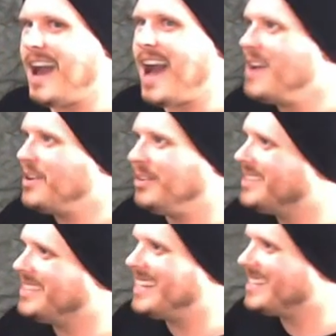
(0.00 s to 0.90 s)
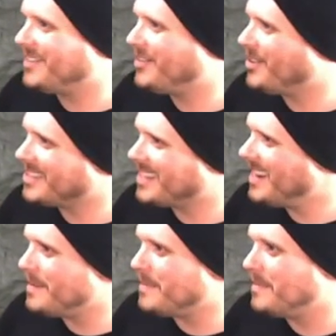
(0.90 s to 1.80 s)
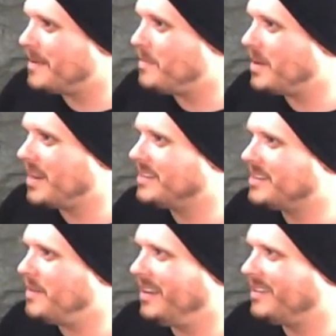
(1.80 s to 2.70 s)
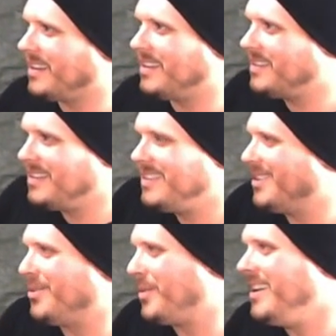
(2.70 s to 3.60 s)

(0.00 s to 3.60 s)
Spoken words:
I don't listen to that stuff all the time because to me, it's like, this isn't